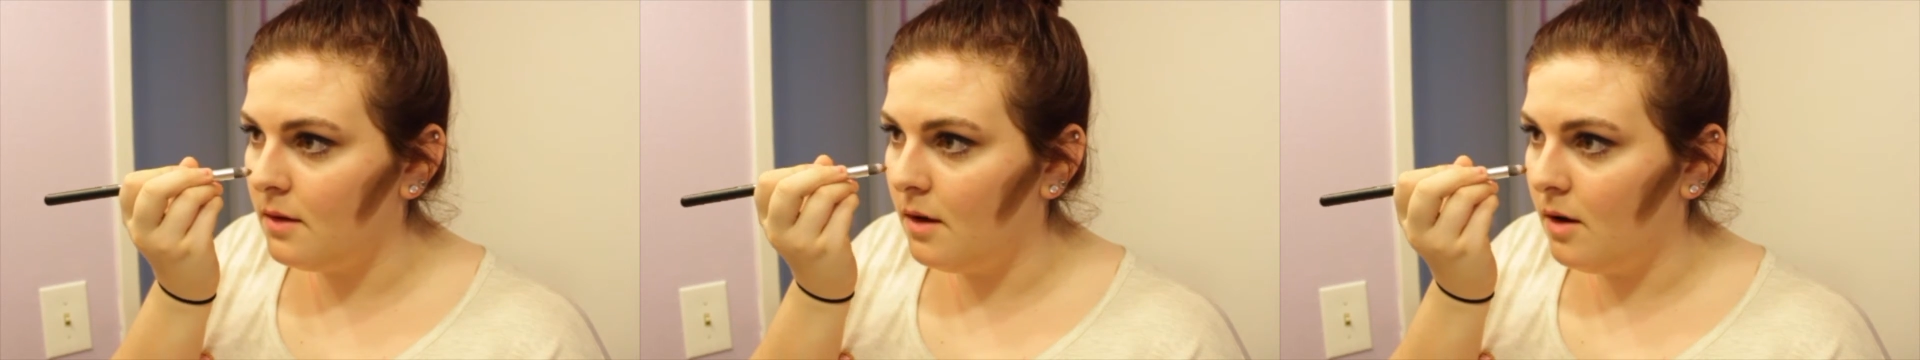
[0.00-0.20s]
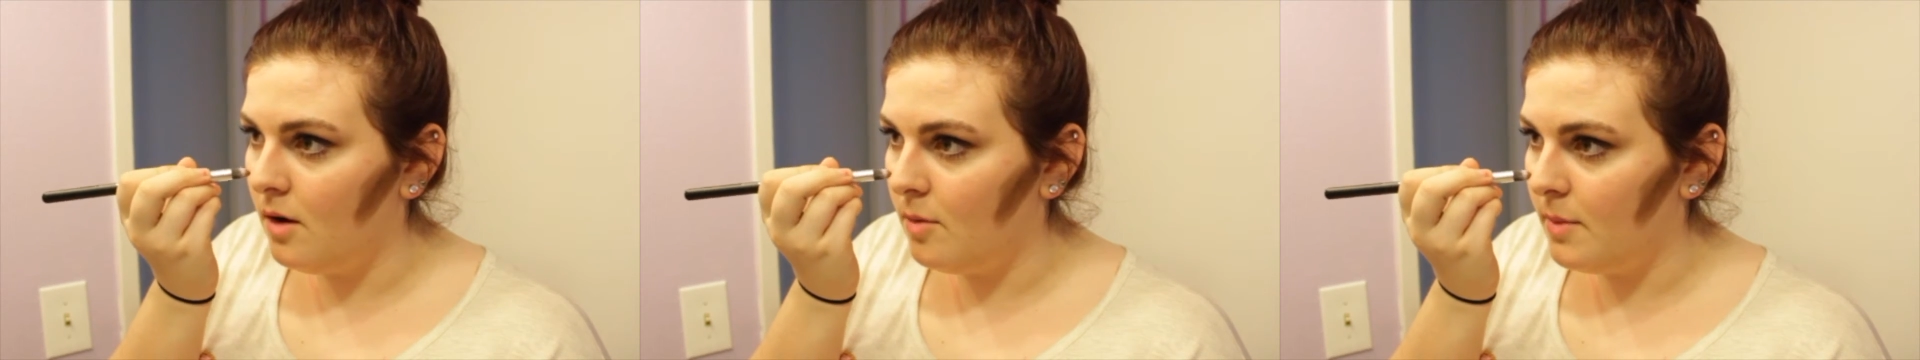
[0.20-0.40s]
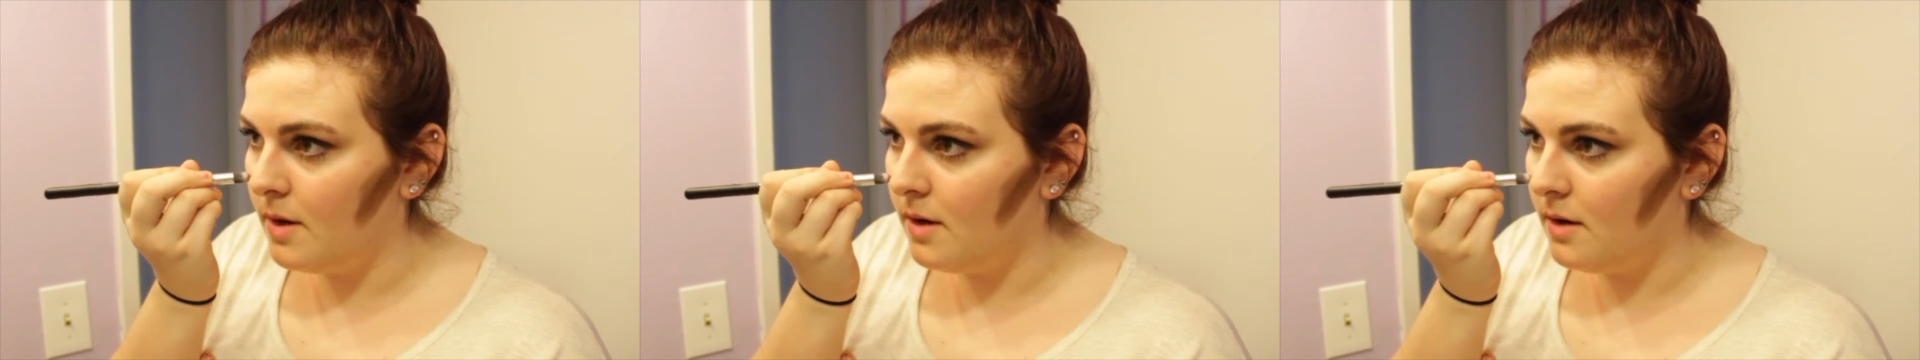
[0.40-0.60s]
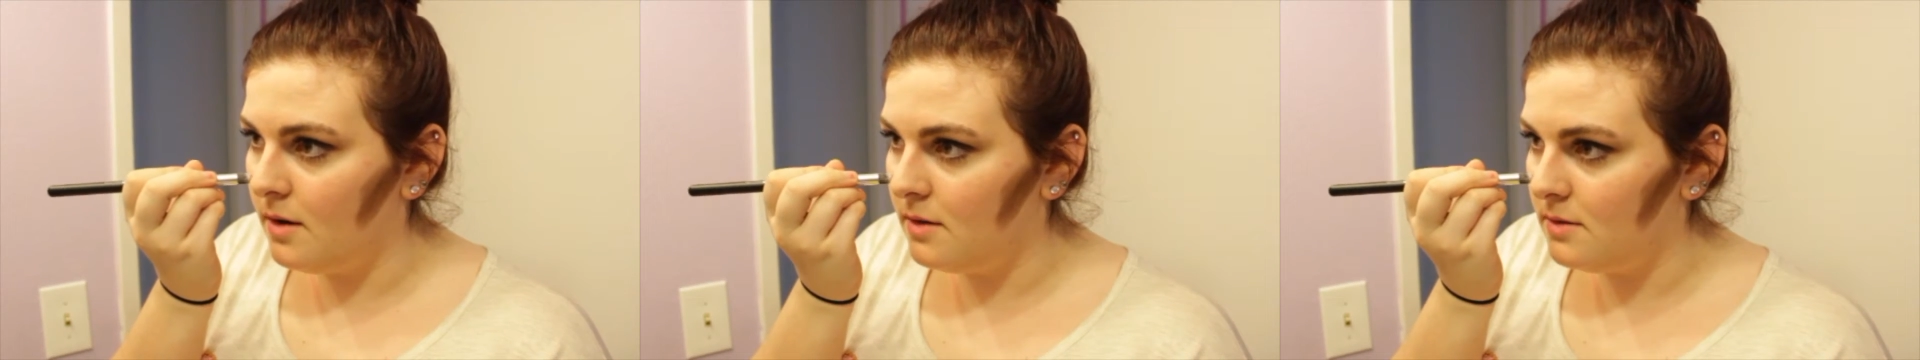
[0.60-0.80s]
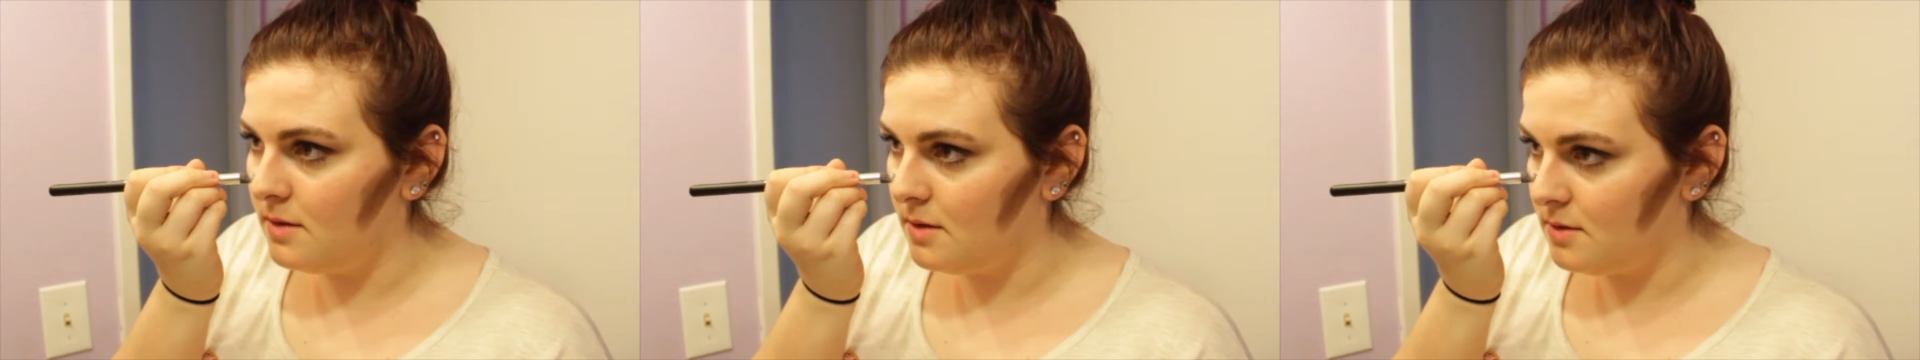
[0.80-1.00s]
Oh my
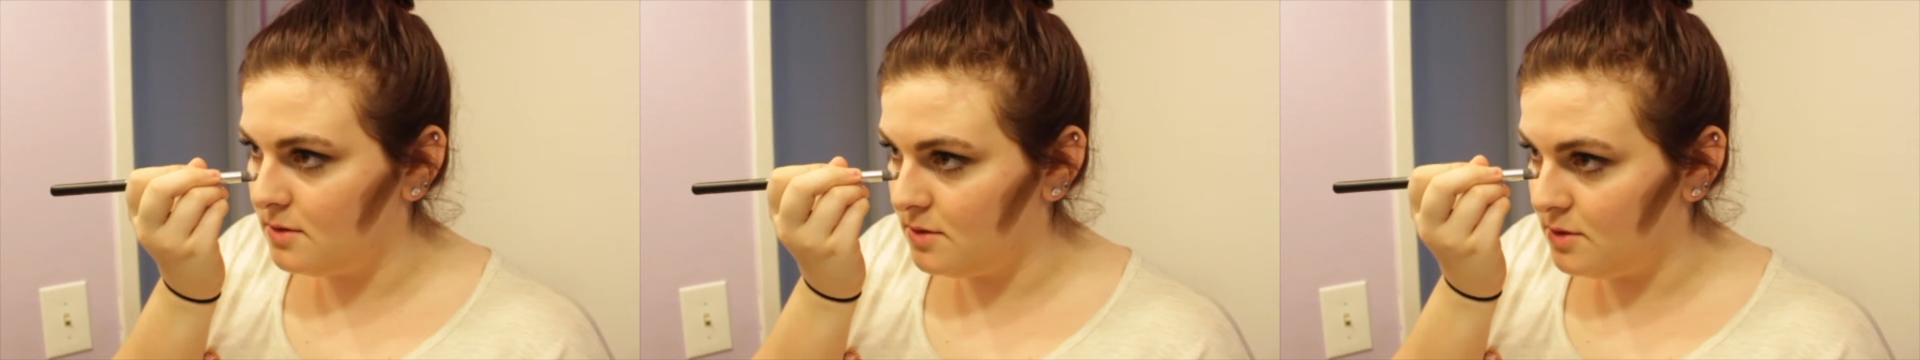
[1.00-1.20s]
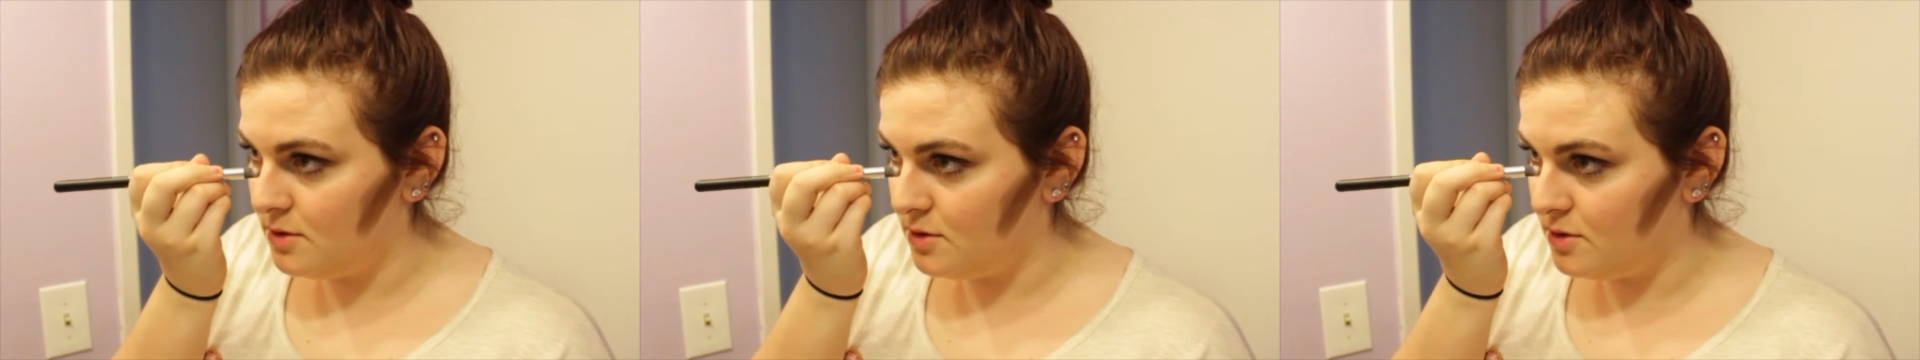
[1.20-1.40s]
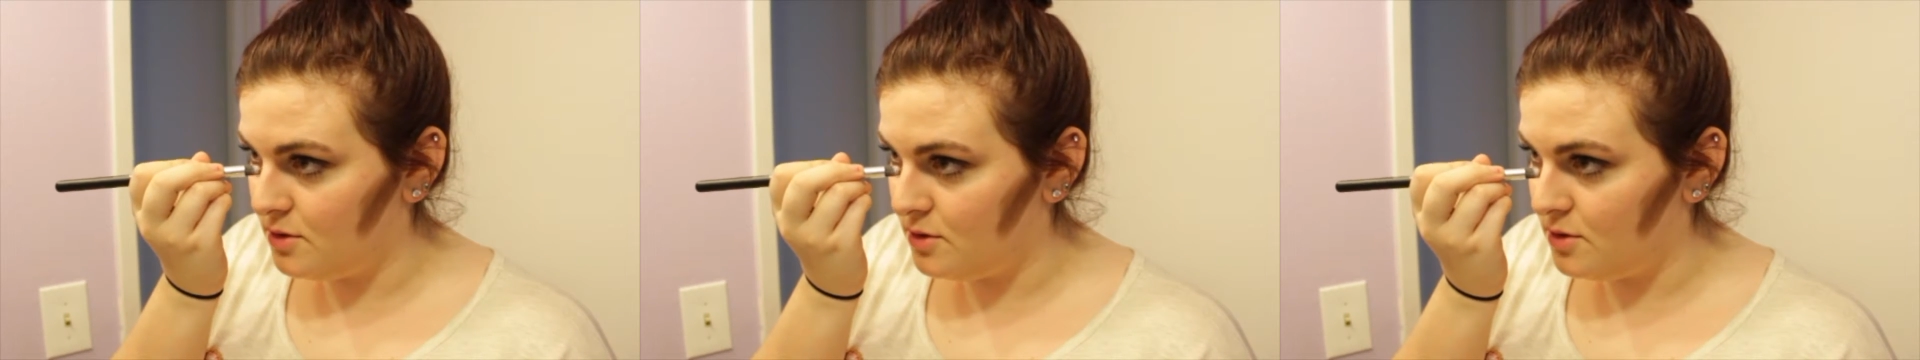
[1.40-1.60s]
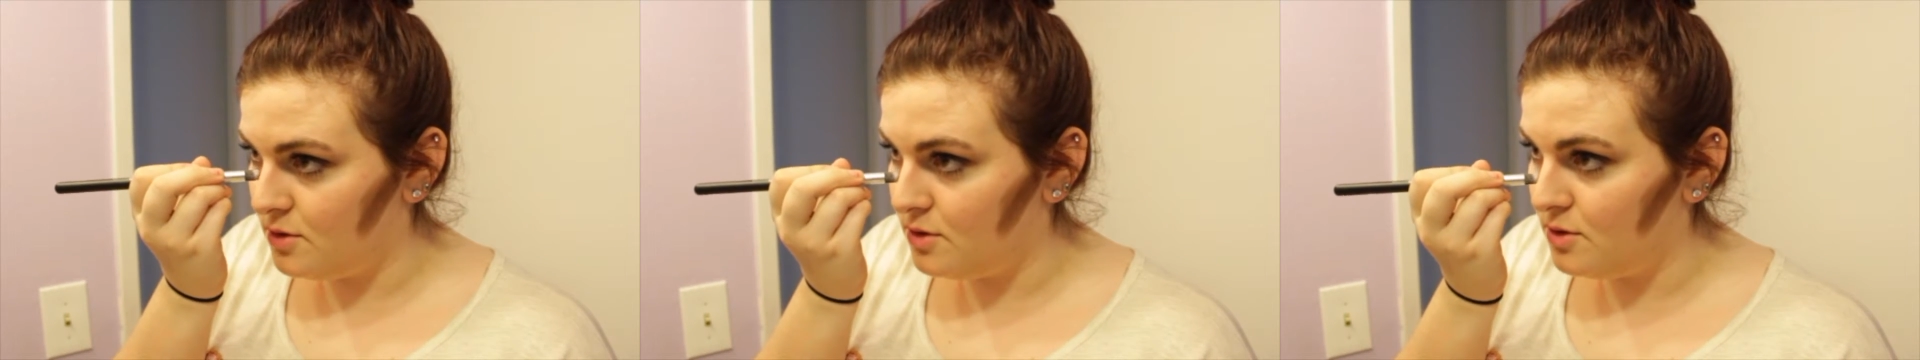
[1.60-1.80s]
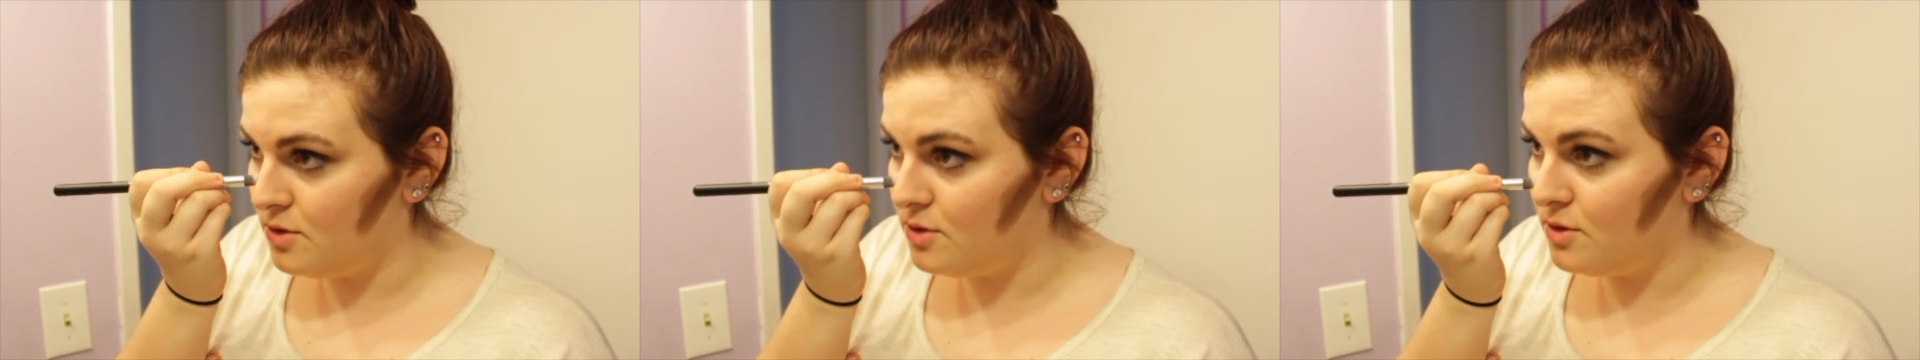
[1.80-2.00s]
goodness, that is
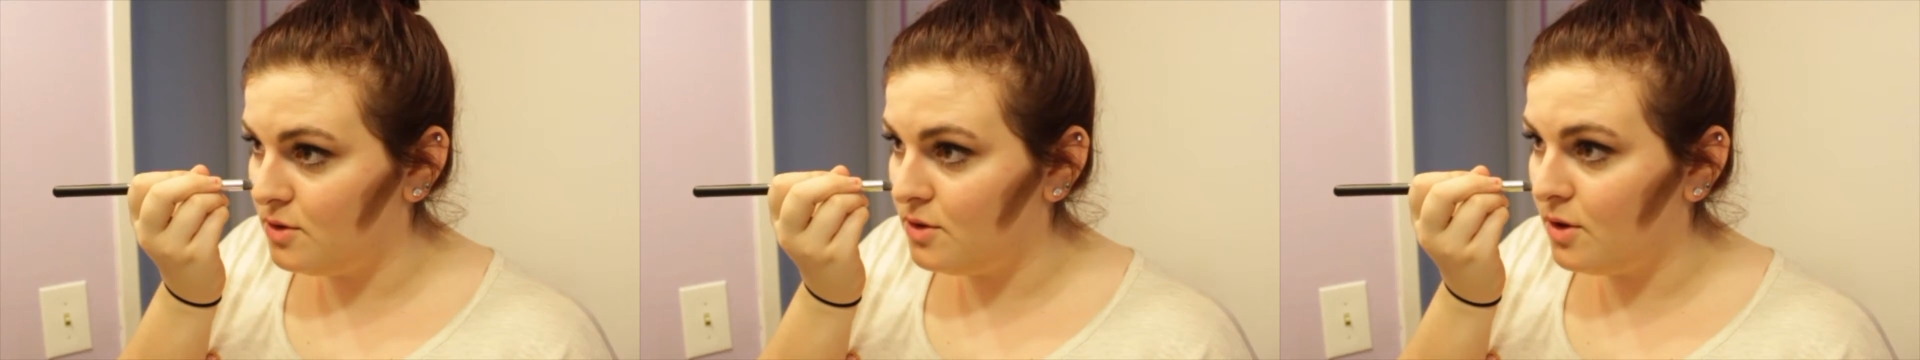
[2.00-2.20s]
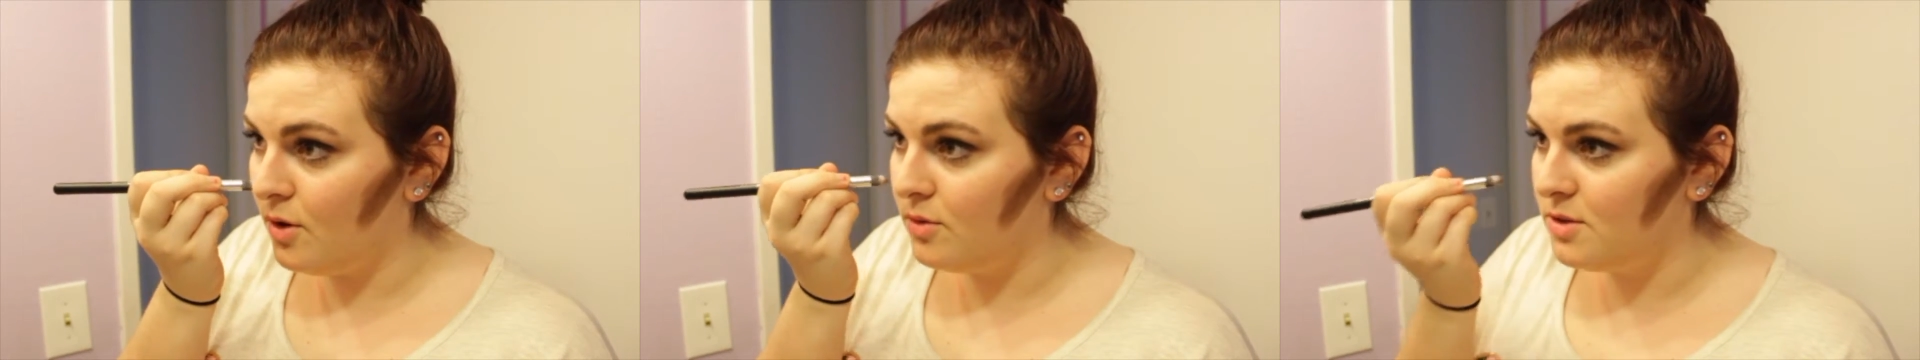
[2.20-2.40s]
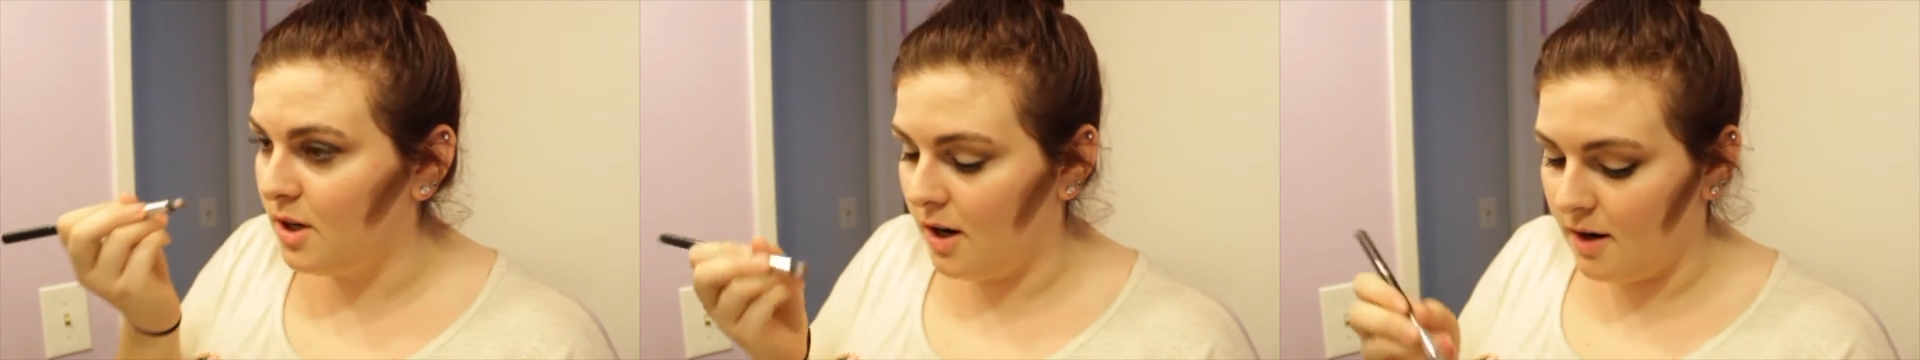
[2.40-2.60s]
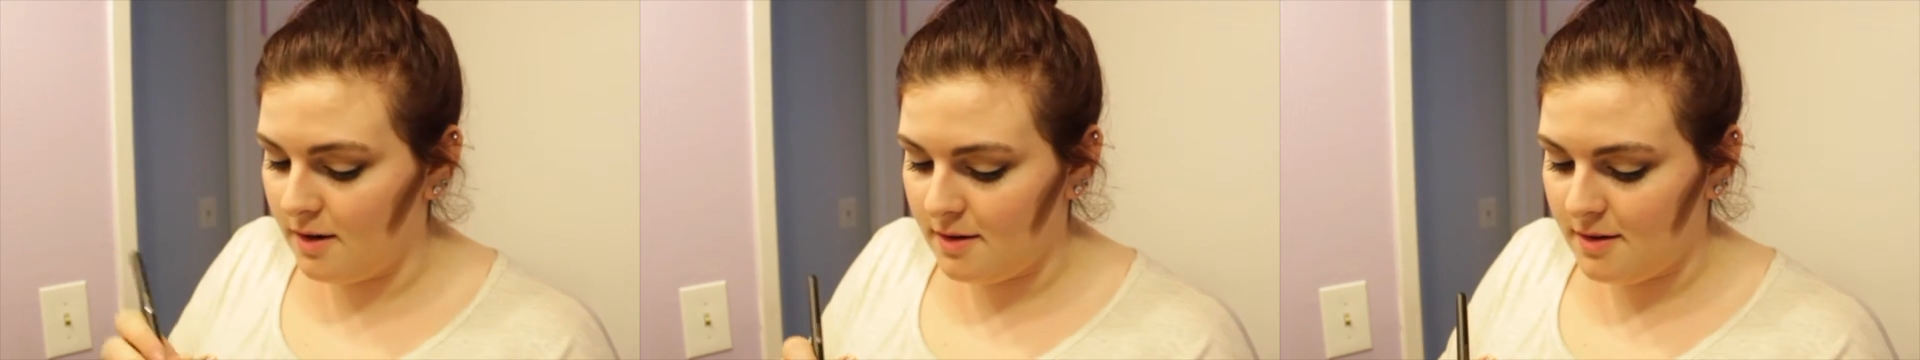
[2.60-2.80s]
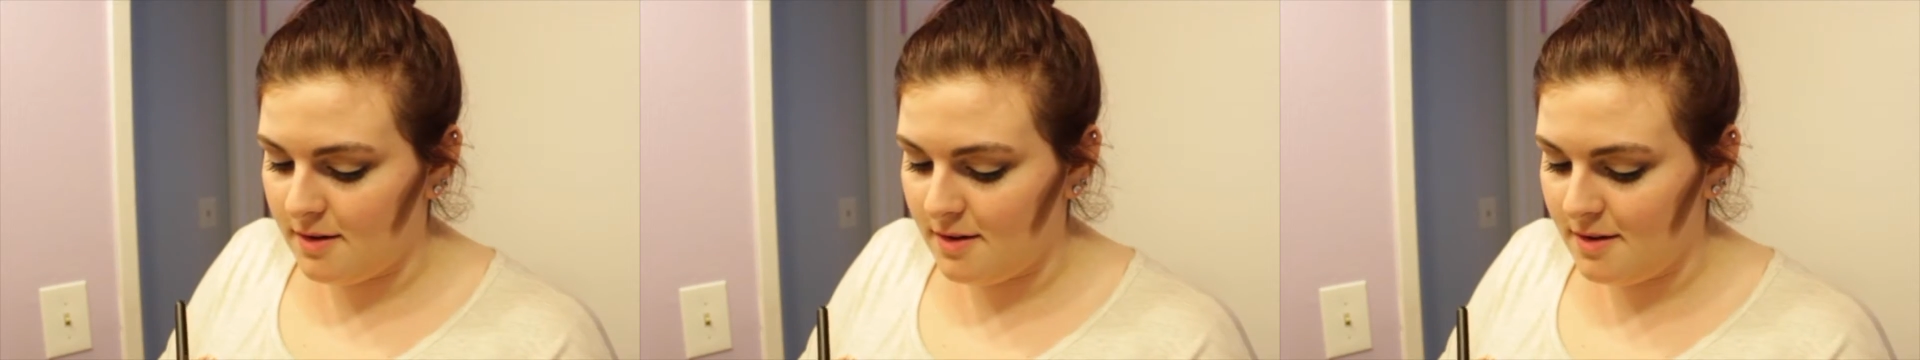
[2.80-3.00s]
so dark.